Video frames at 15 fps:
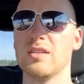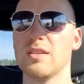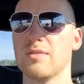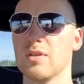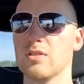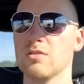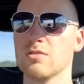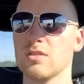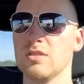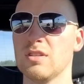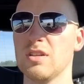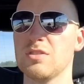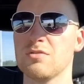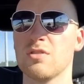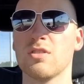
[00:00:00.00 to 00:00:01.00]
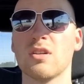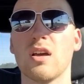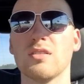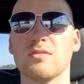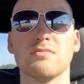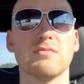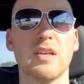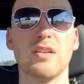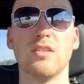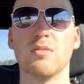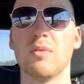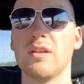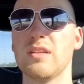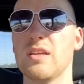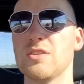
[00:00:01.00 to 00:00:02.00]
difficult and
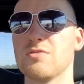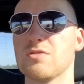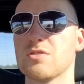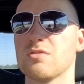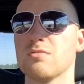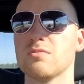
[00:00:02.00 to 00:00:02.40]
dangerous,